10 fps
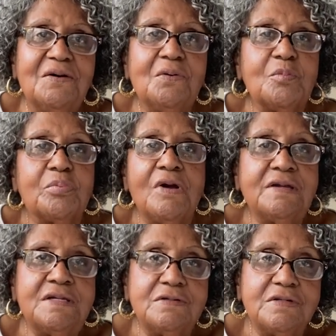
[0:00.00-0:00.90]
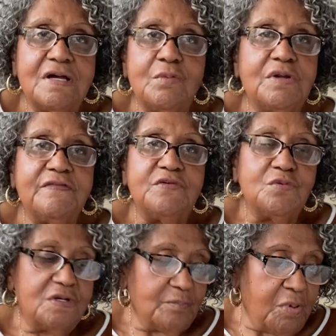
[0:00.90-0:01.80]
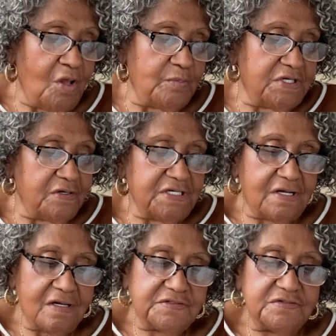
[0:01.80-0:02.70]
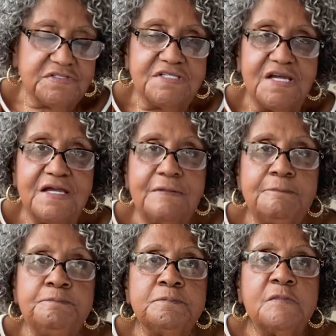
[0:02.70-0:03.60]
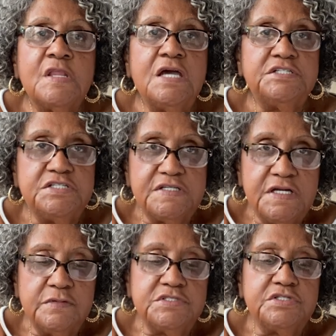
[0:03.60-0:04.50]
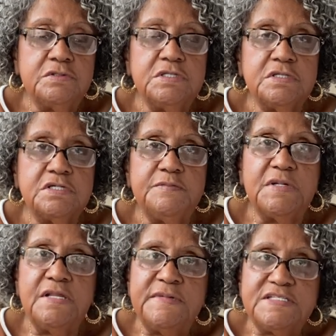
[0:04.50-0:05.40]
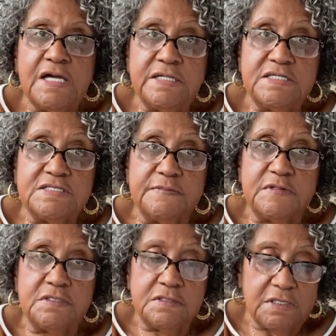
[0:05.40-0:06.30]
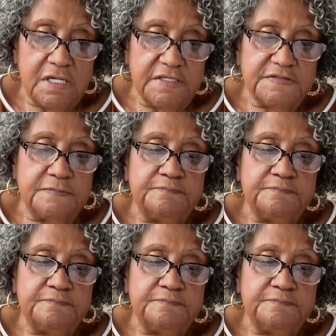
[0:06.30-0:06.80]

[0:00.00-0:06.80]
Or bronchial doctor, whatever you want, a pulmonary doctor today. And she said I was doing good. But let me tell you something, you guys.